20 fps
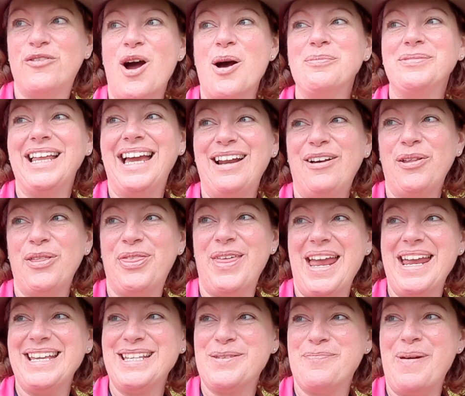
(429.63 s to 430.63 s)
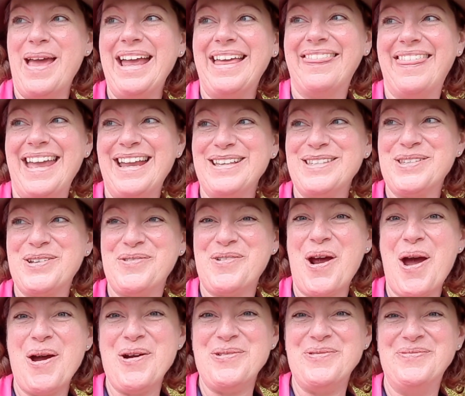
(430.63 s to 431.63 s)
from little things, big things
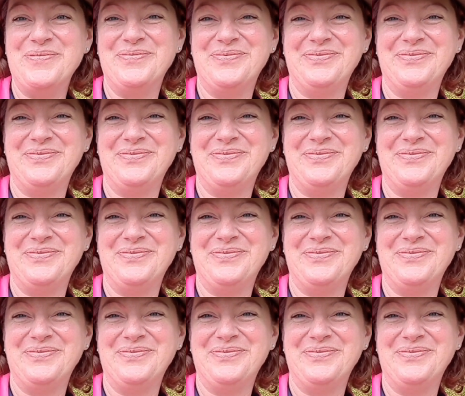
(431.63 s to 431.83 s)
grow.